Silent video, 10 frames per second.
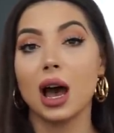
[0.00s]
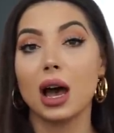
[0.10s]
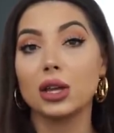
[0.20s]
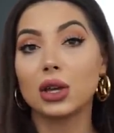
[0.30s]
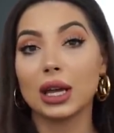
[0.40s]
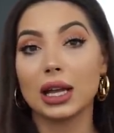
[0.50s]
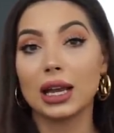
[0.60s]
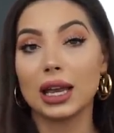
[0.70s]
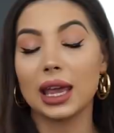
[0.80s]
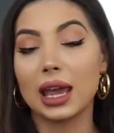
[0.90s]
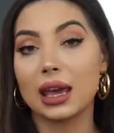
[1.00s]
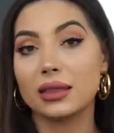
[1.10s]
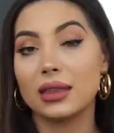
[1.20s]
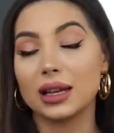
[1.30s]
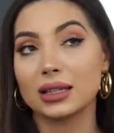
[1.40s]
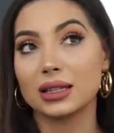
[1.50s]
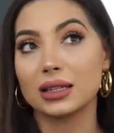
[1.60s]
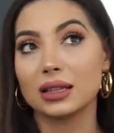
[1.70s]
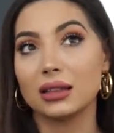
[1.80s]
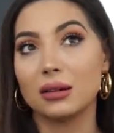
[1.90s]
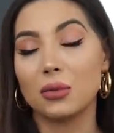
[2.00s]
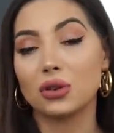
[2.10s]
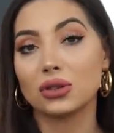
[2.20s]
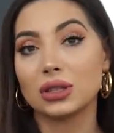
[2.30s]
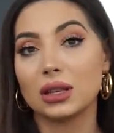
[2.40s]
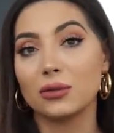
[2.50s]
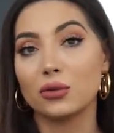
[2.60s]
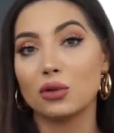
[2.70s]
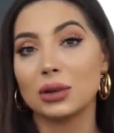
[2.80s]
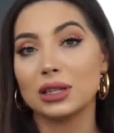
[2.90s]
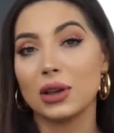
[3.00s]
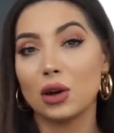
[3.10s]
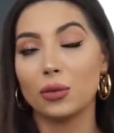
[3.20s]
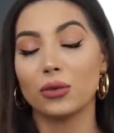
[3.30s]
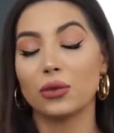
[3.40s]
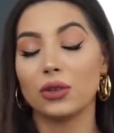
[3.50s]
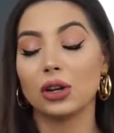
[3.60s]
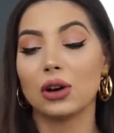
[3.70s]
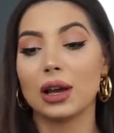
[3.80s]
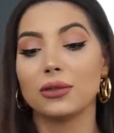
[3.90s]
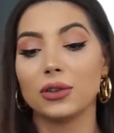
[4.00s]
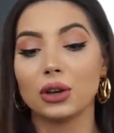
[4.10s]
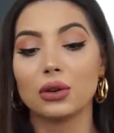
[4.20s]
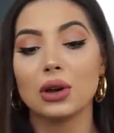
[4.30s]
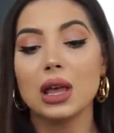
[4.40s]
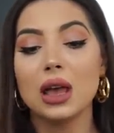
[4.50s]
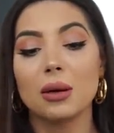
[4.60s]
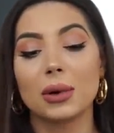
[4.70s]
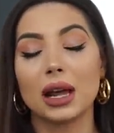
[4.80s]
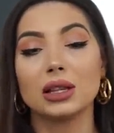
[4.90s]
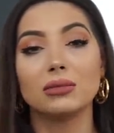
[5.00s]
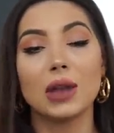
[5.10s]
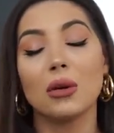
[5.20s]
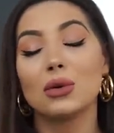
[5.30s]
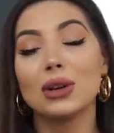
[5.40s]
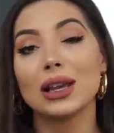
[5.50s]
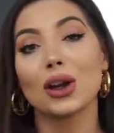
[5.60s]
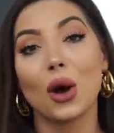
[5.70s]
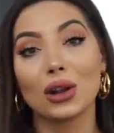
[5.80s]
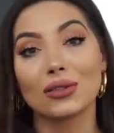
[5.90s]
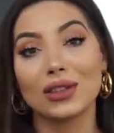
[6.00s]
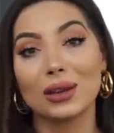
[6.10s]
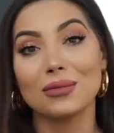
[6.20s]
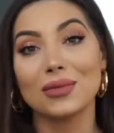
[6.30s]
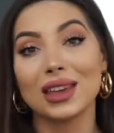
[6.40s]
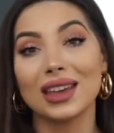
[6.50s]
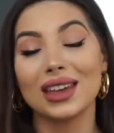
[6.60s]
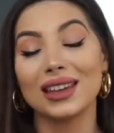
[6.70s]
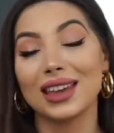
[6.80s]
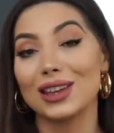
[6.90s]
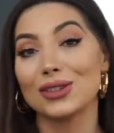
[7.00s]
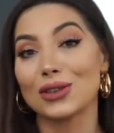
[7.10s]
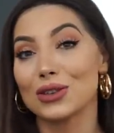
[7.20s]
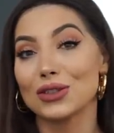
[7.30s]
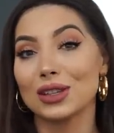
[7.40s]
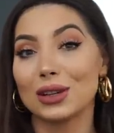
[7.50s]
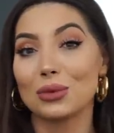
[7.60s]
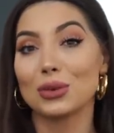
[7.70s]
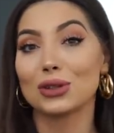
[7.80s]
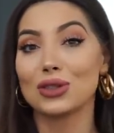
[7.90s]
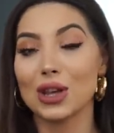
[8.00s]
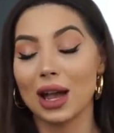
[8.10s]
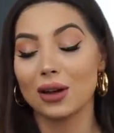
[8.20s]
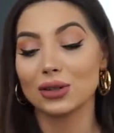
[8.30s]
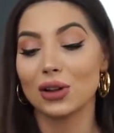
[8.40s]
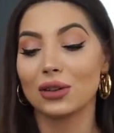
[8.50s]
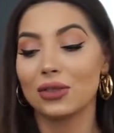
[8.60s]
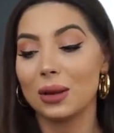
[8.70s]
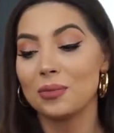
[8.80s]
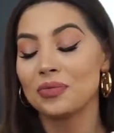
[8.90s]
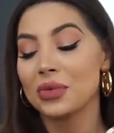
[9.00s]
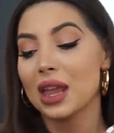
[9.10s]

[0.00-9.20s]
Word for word: Uh, you can click here. That's the most informative, helpful video, I feel, but I, I will link all of them in case you're interested and want to check out all of them.